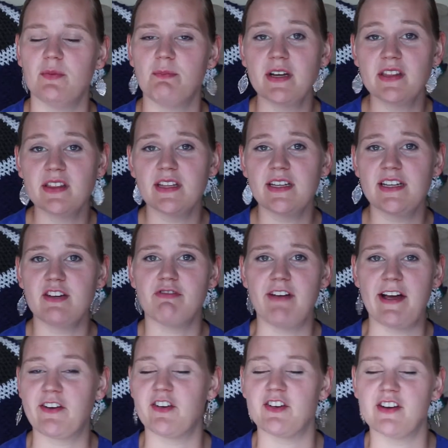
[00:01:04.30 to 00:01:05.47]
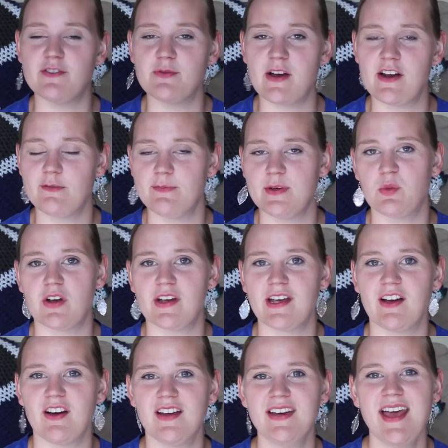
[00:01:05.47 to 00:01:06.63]
monthly record of what I've been working
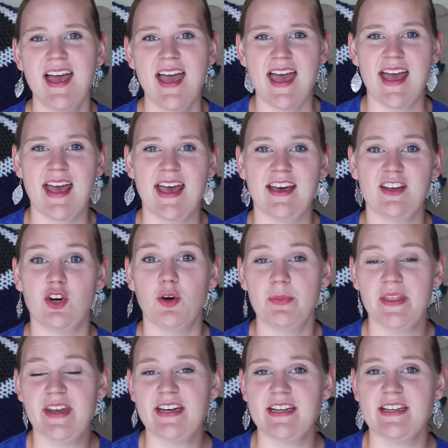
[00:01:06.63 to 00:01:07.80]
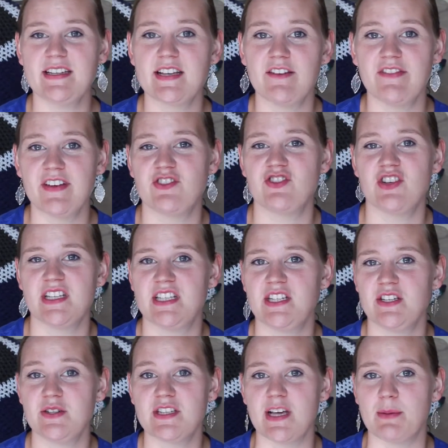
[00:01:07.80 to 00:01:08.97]
on and hope that it is of interest
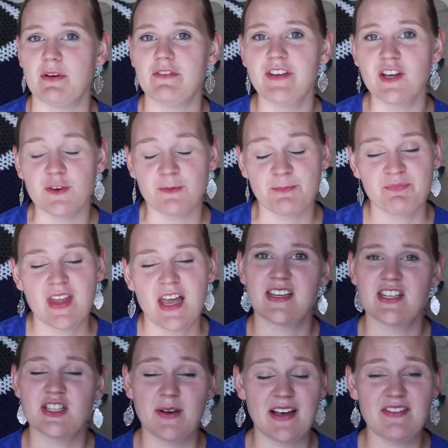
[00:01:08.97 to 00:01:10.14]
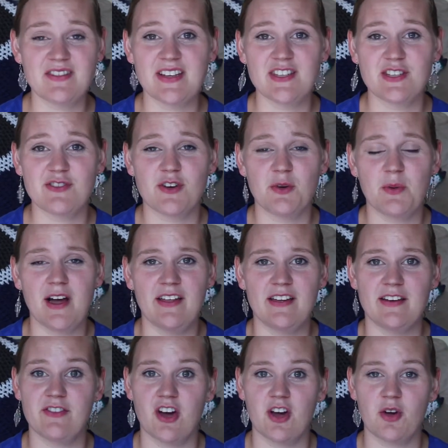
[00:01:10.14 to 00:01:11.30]
to some of you. So I haven't done this for a while and
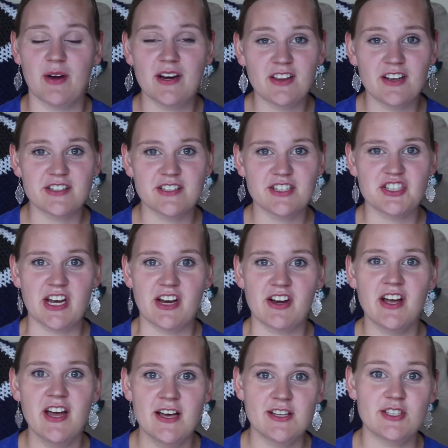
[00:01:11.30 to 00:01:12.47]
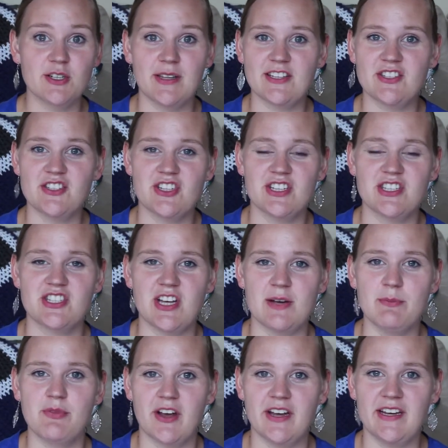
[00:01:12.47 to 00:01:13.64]
I've got quite a lot to share, so let's just
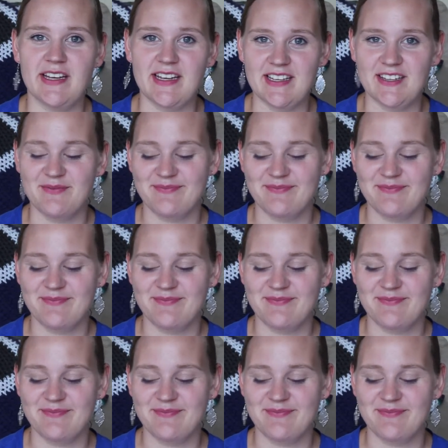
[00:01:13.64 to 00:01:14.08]
jump right in.